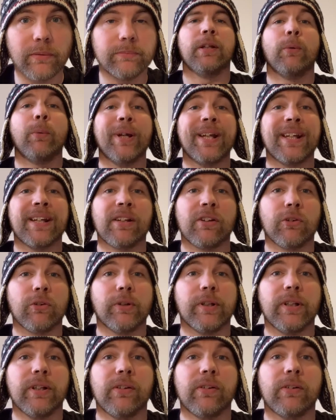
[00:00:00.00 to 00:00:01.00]
The quick answer
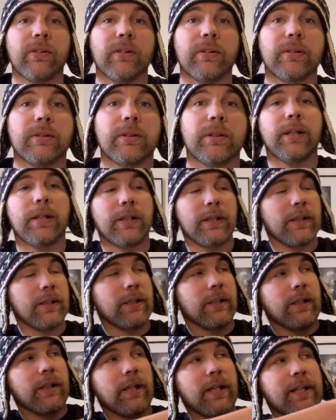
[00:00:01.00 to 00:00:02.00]
is
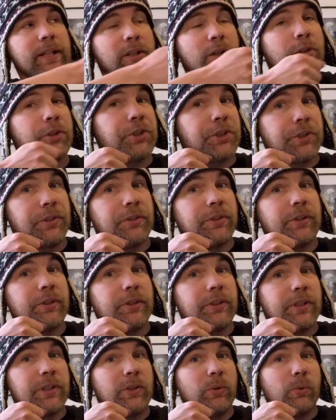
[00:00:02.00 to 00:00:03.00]
an archer
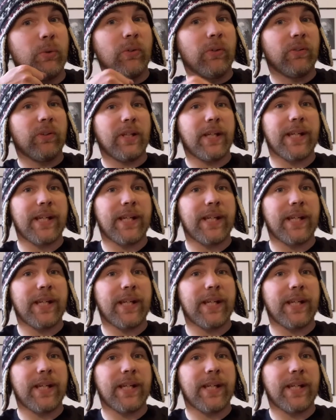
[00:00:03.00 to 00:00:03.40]
uses